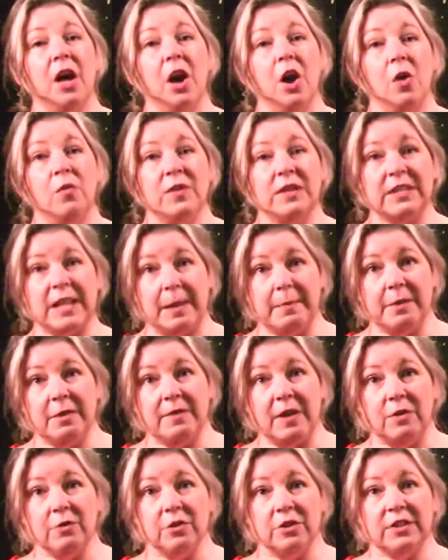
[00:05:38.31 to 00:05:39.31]
on the statement of
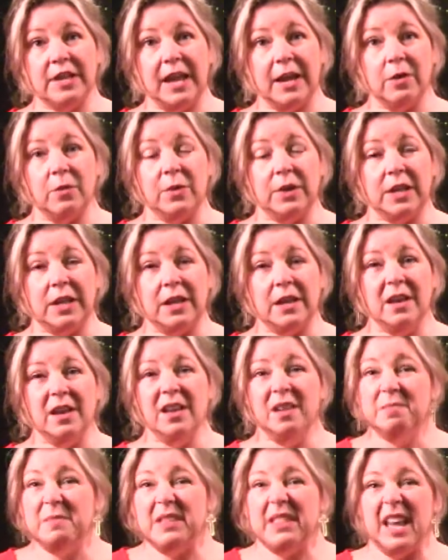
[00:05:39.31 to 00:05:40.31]
owner's equity,
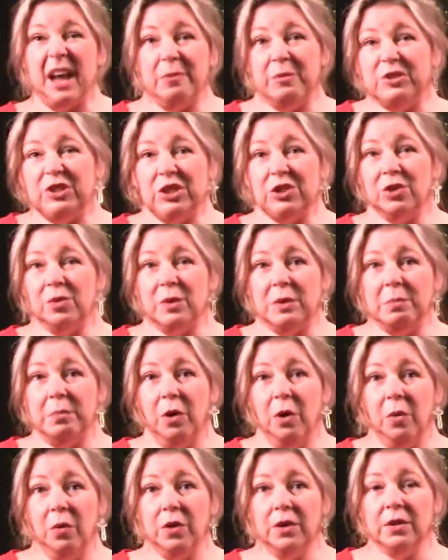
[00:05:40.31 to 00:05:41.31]
but that was just a
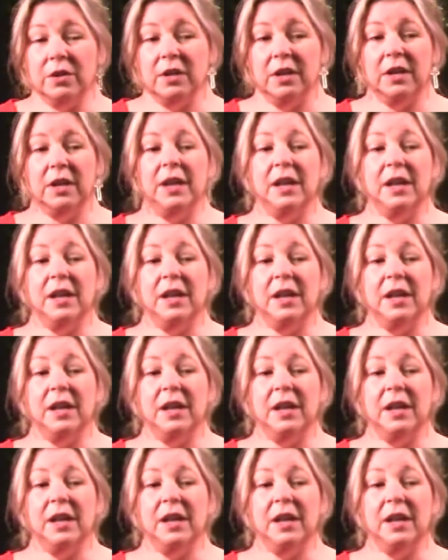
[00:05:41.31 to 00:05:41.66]
report.